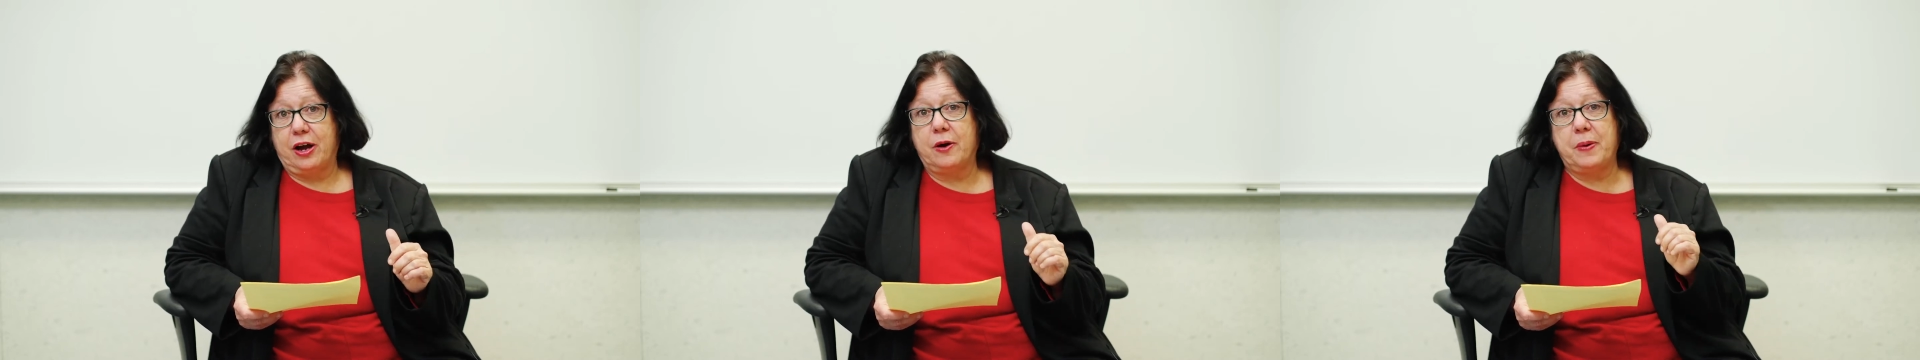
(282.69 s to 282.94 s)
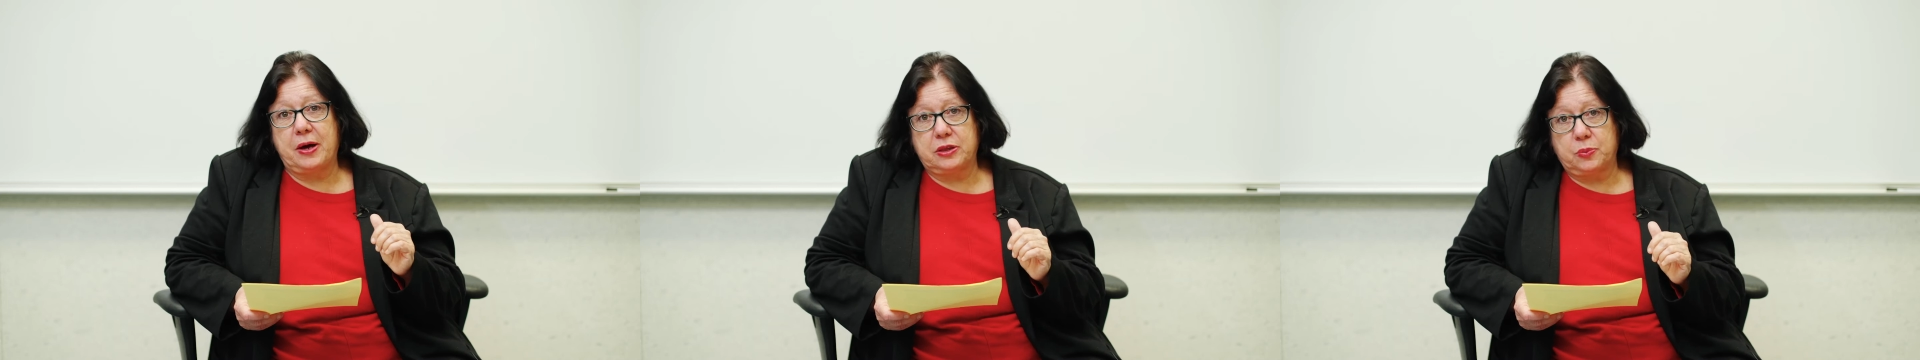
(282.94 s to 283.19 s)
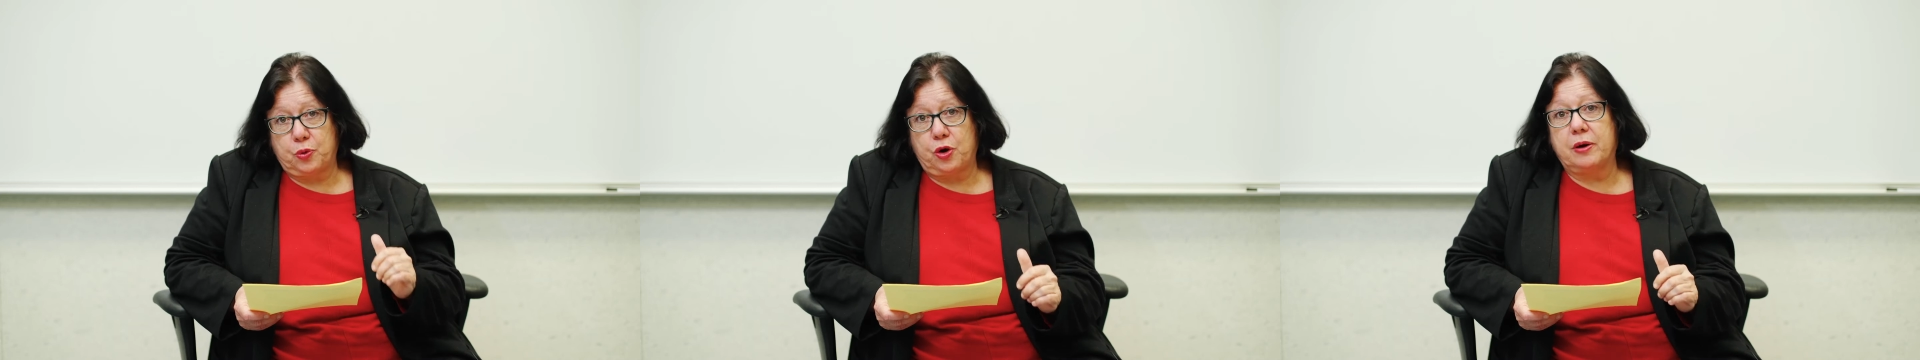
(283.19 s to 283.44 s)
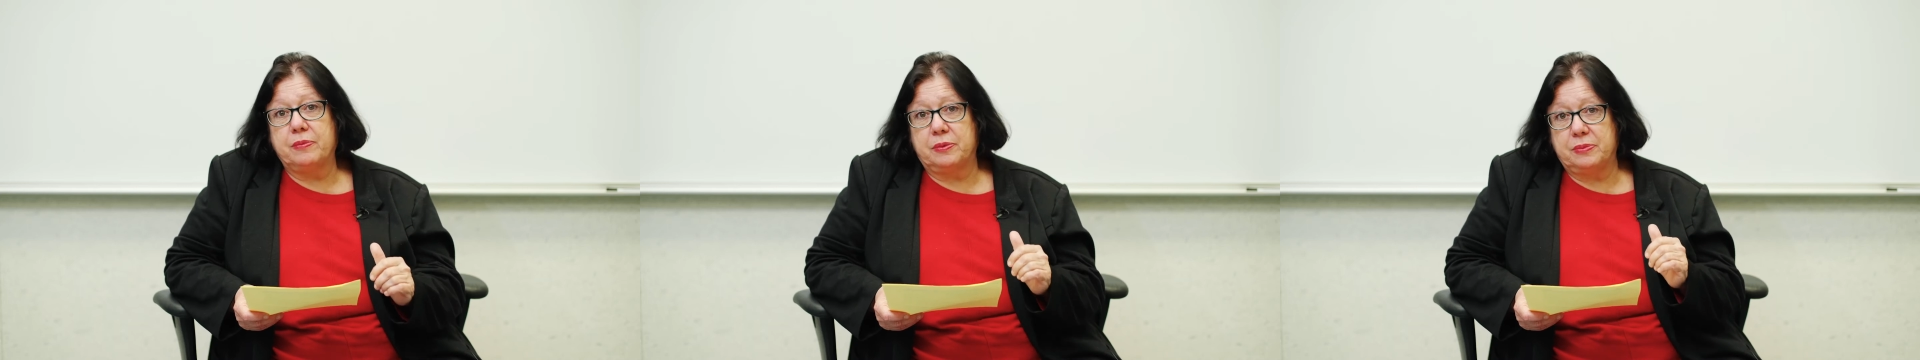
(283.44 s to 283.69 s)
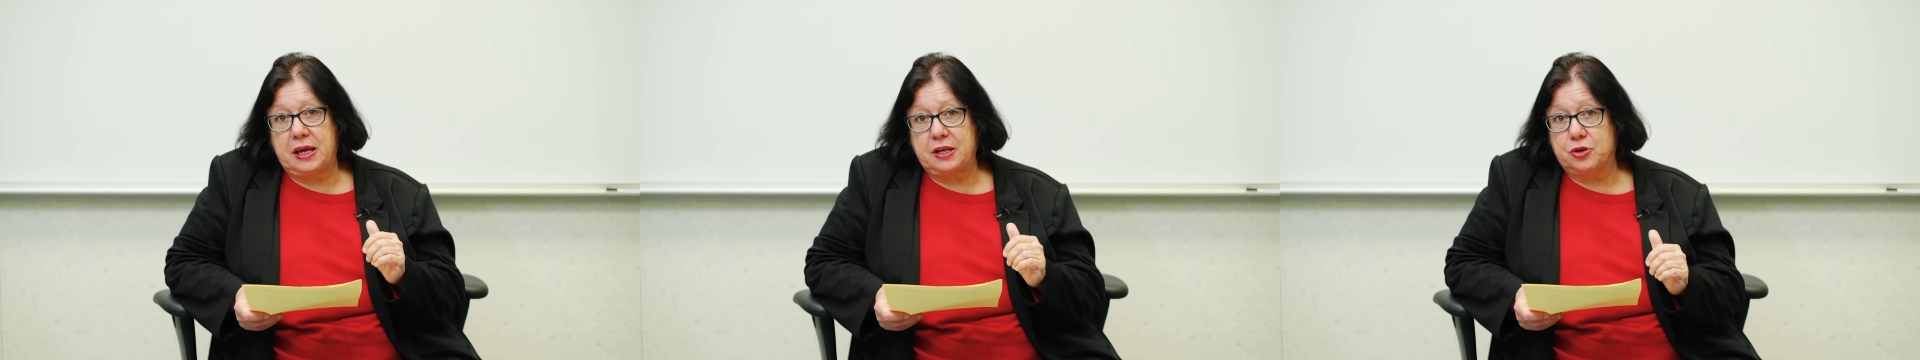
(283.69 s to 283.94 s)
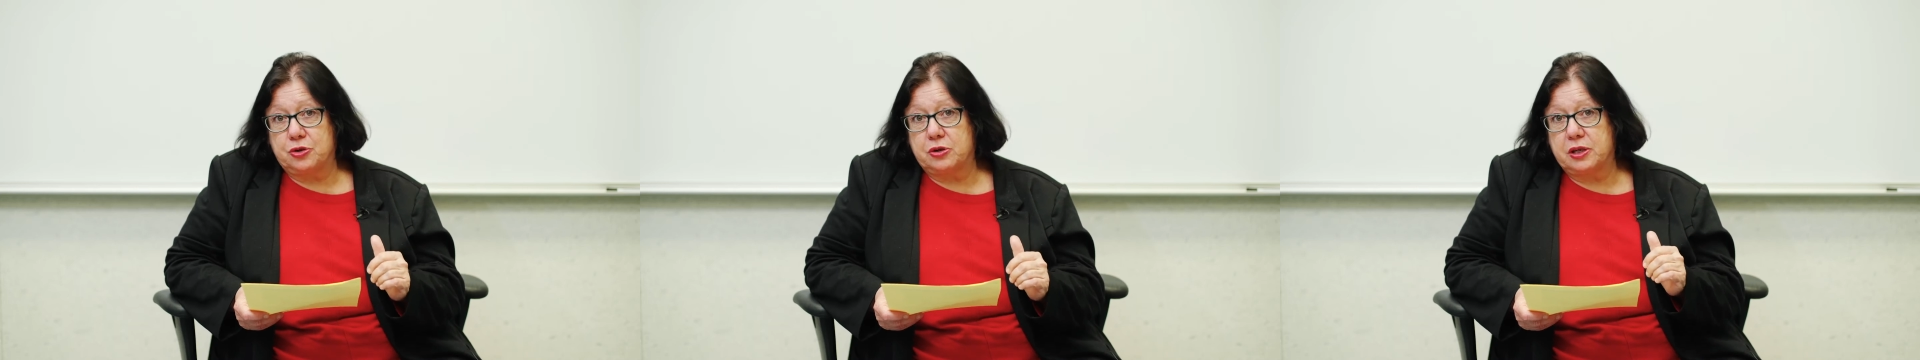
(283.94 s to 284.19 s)
about the problem that
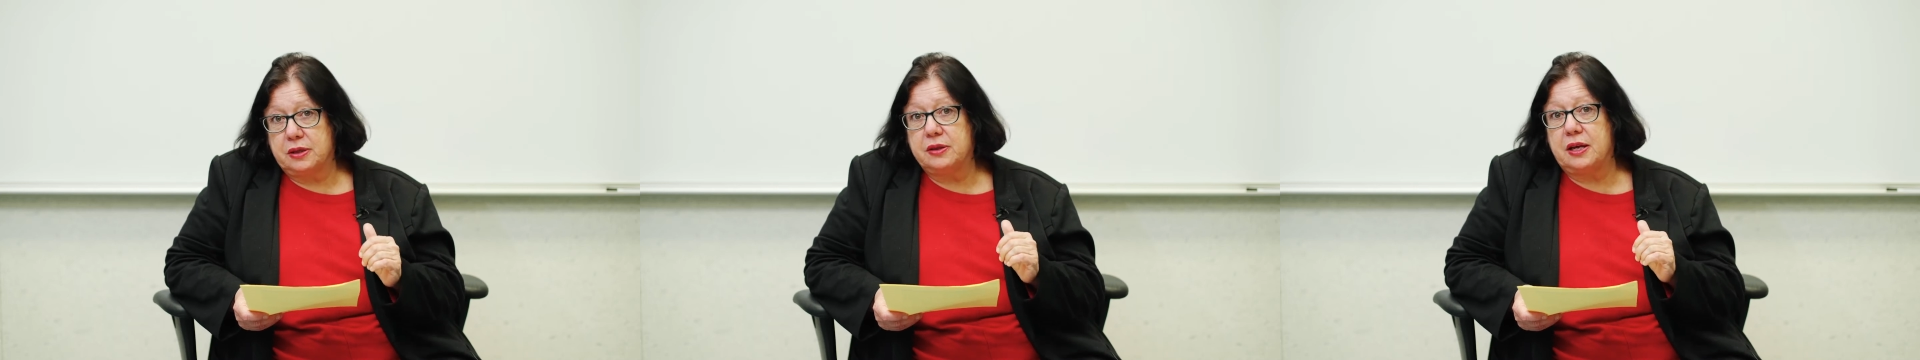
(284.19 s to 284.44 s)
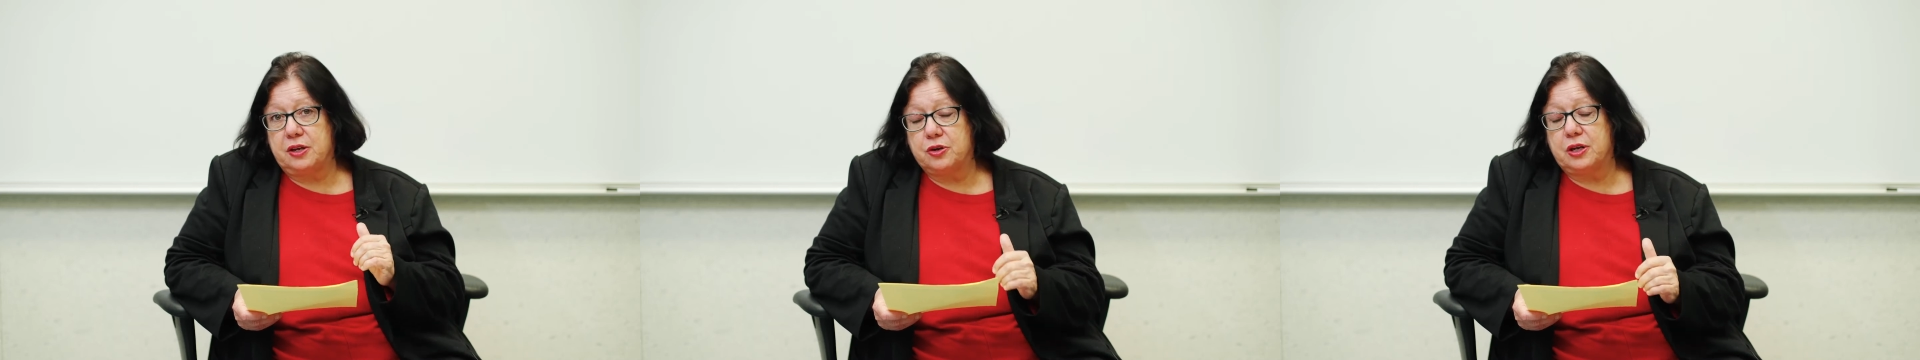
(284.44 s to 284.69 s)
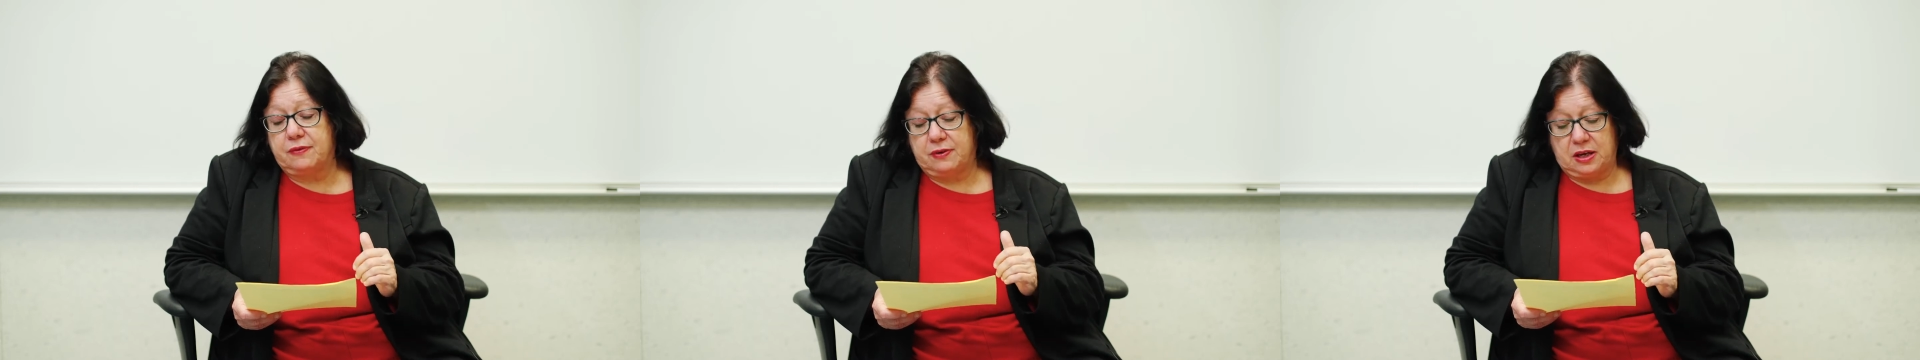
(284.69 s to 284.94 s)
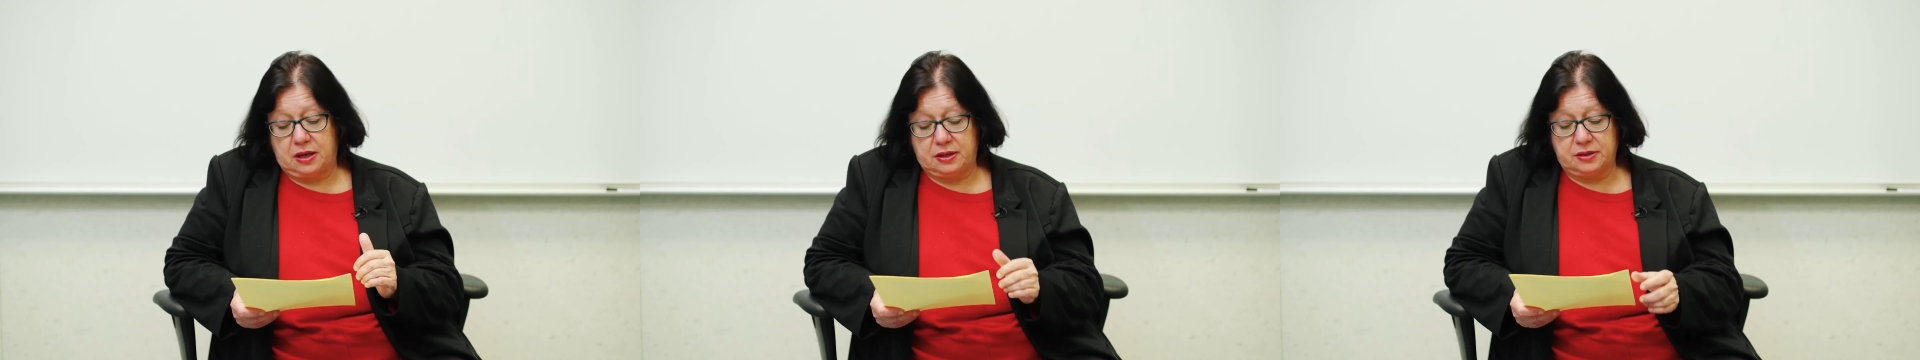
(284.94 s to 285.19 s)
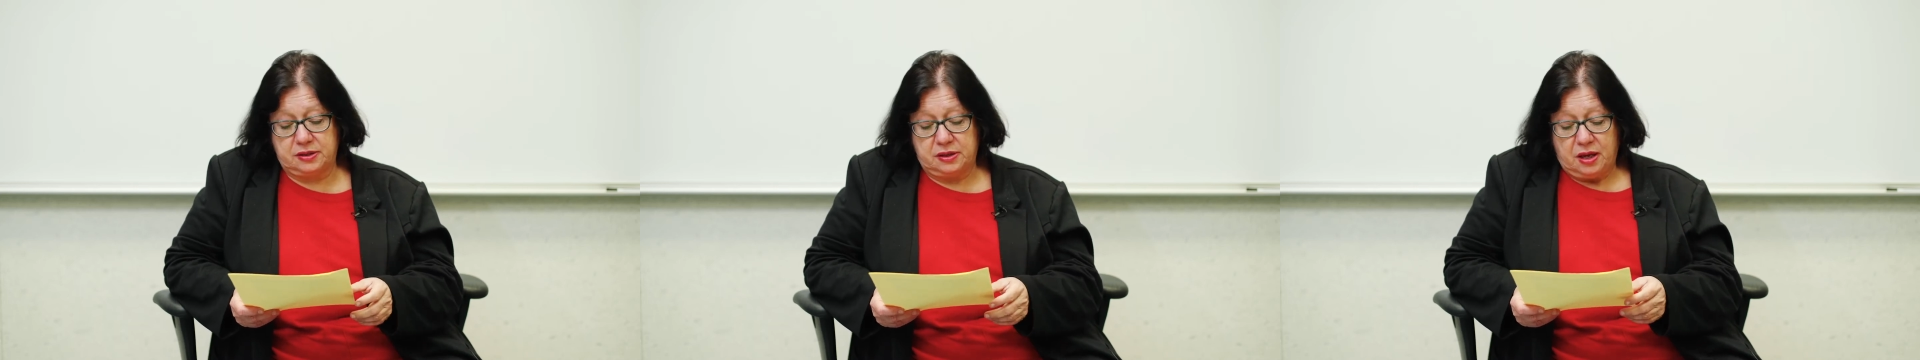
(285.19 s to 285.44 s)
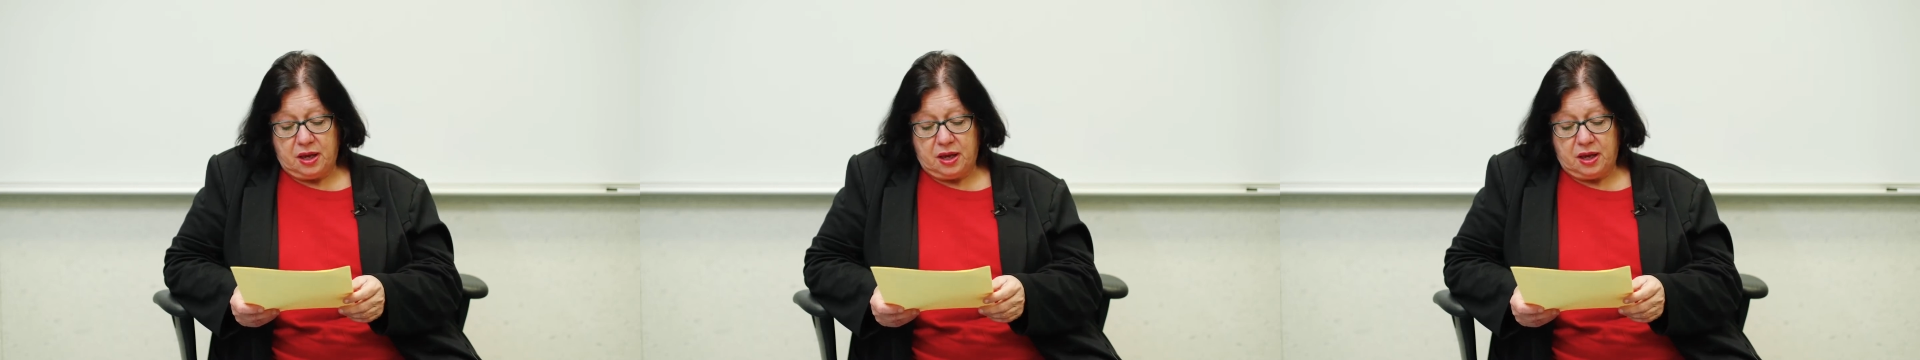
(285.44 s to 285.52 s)
you're giving us.